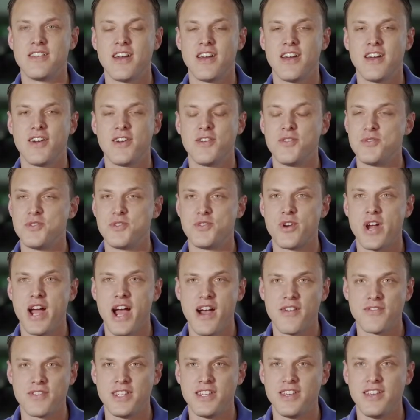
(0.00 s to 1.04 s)
it was
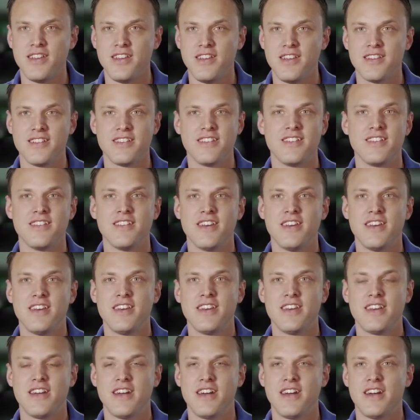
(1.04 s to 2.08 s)
drafty, and
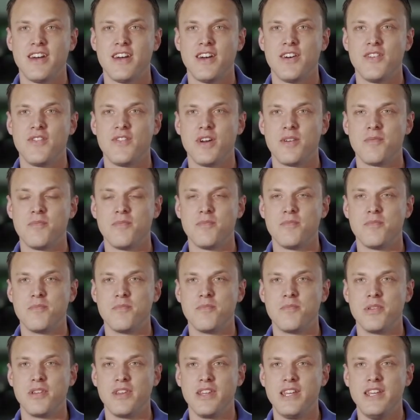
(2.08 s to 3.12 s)
I
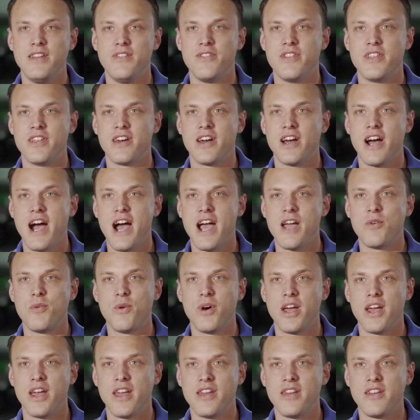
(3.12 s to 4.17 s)
believe the
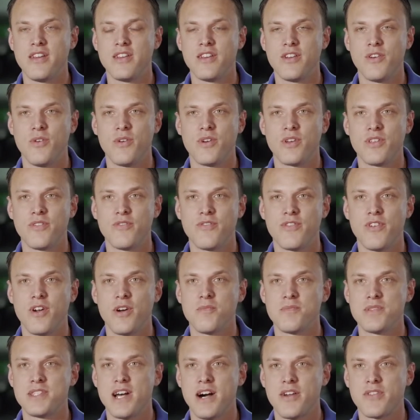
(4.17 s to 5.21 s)
highway going
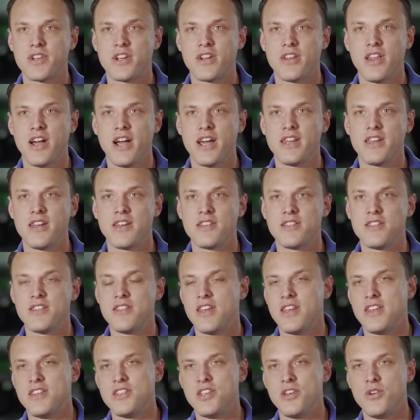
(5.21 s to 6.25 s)
from South Carolina
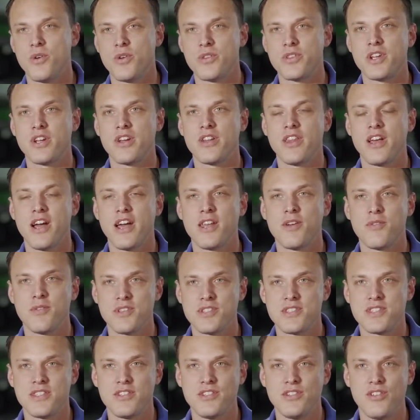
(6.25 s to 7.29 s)
into North Carolina
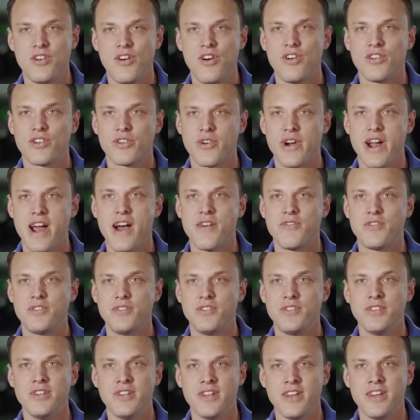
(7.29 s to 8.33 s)
was still all
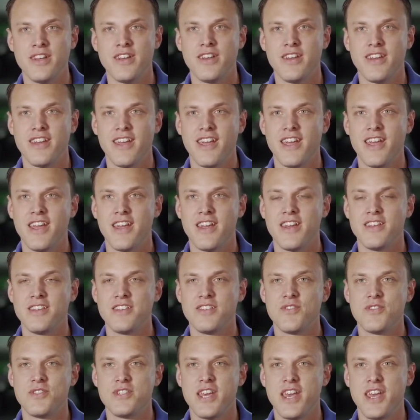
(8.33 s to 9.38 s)
gravel. And
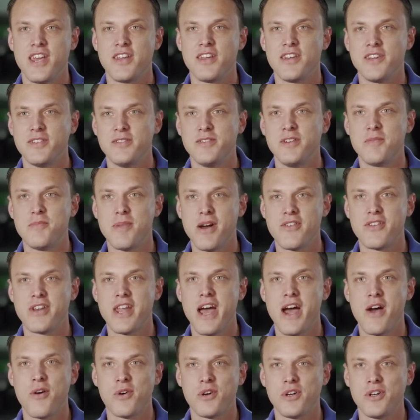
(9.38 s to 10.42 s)
it would take about an
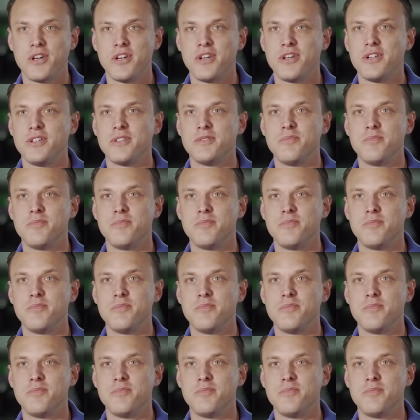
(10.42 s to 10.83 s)
hour